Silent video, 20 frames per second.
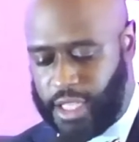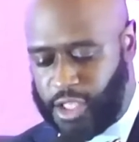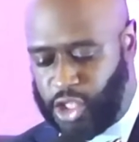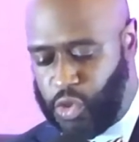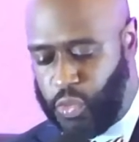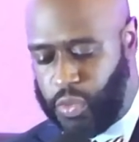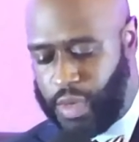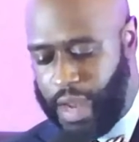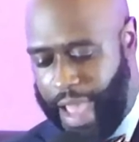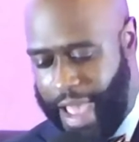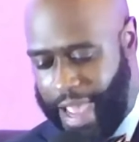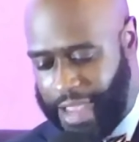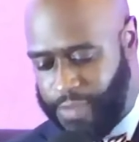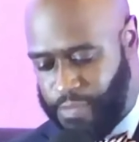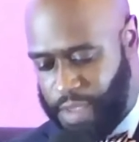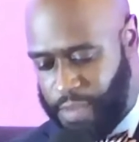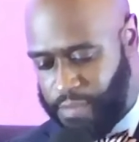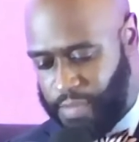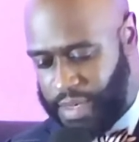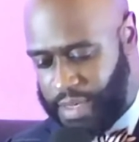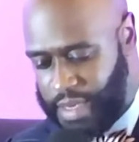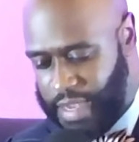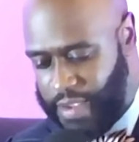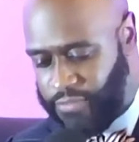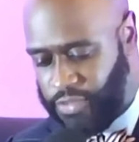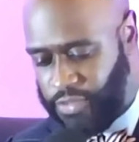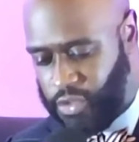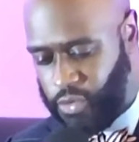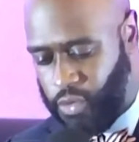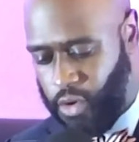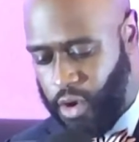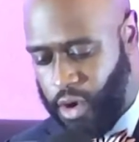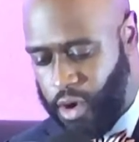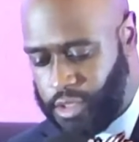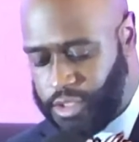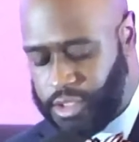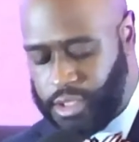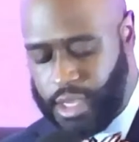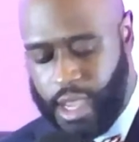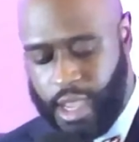I'm asking that you would hide me beneath
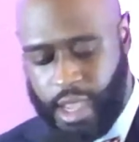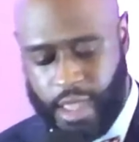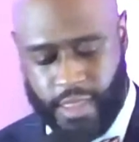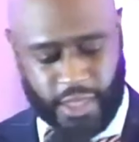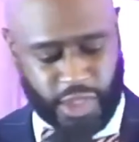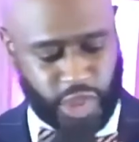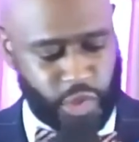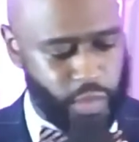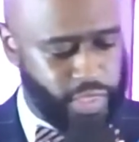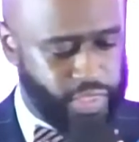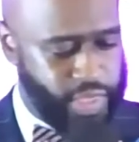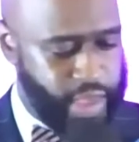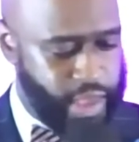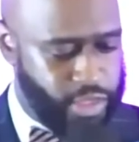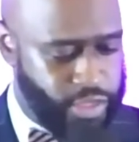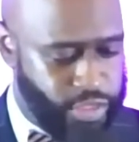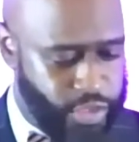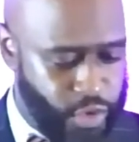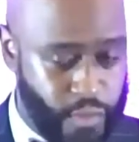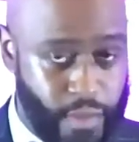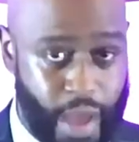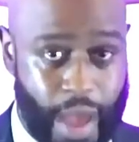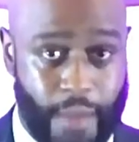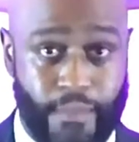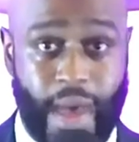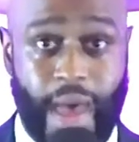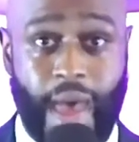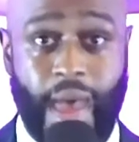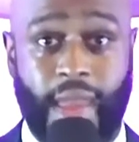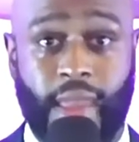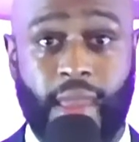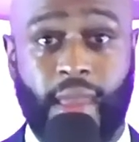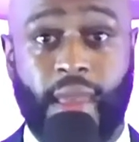the cross, that you would think through my